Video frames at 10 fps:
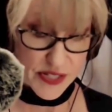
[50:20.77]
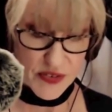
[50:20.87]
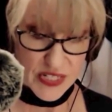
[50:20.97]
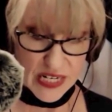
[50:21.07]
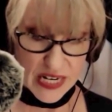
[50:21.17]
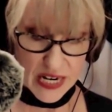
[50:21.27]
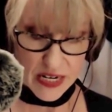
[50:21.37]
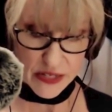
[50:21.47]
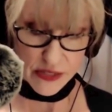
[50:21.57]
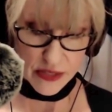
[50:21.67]
the
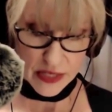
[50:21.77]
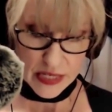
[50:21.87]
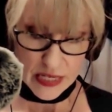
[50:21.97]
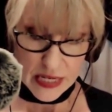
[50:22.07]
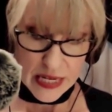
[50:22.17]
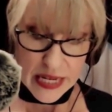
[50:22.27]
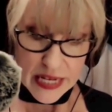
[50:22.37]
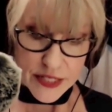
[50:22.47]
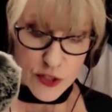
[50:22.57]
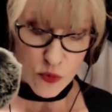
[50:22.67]
1780s,
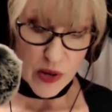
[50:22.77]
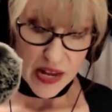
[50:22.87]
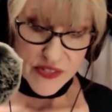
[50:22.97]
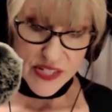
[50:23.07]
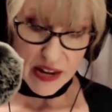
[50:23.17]
derives